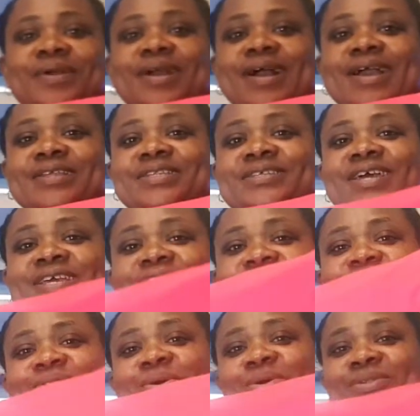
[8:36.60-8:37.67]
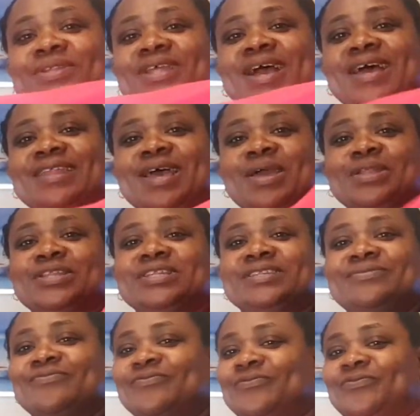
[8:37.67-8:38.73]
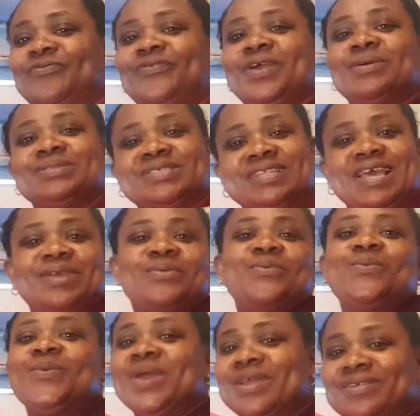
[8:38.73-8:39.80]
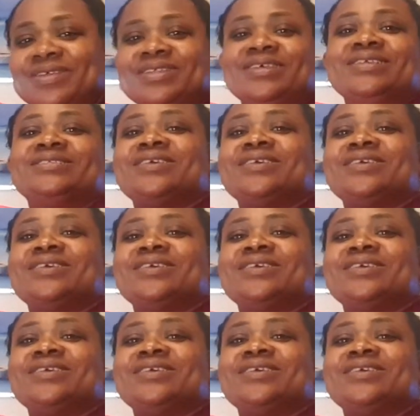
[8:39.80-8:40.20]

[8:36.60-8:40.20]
I tried it on and I felt like wearing it